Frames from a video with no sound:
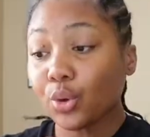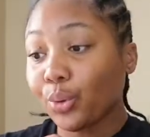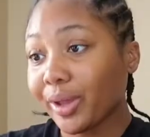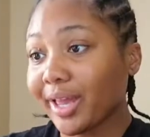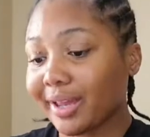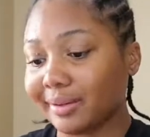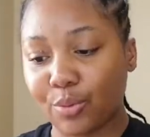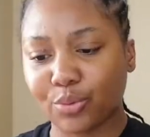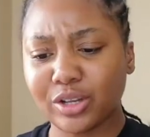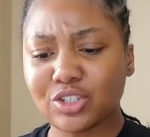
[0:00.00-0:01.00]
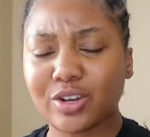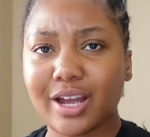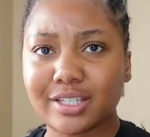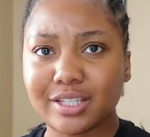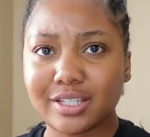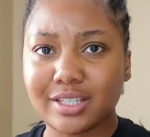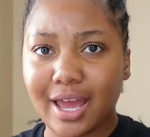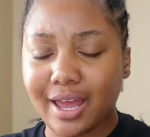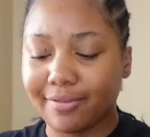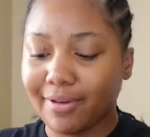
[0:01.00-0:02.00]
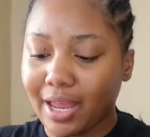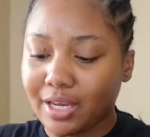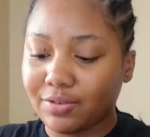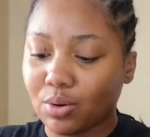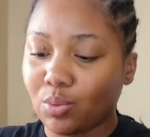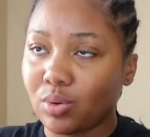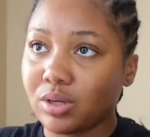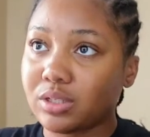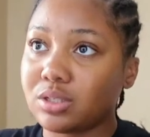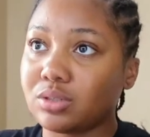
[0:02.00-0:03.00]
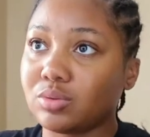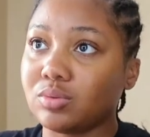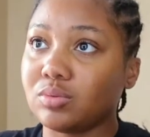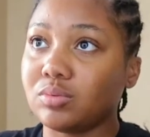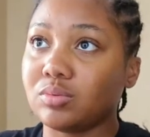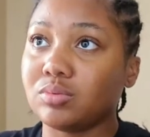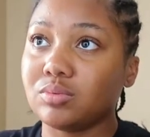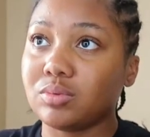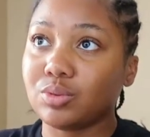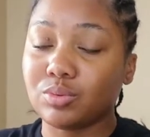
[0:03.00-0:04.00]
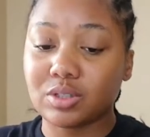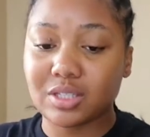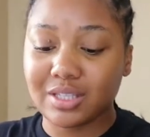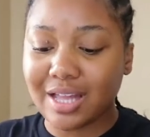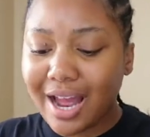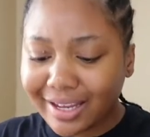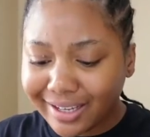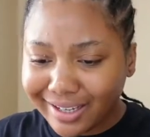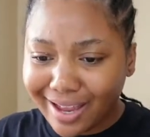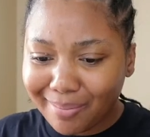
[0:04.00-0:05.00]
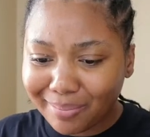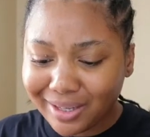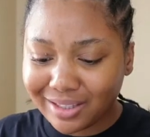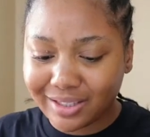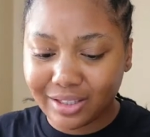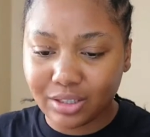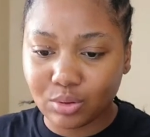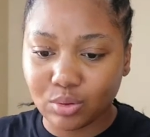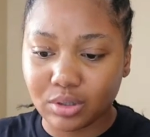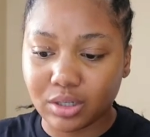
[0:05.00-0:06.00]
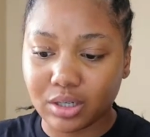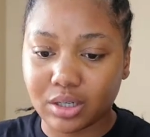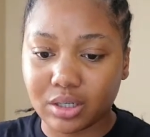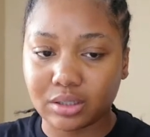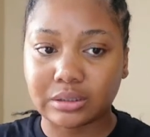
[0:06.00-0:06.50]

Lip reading: Okay, I'm really trying to decide if I even want to do the stocking cap method or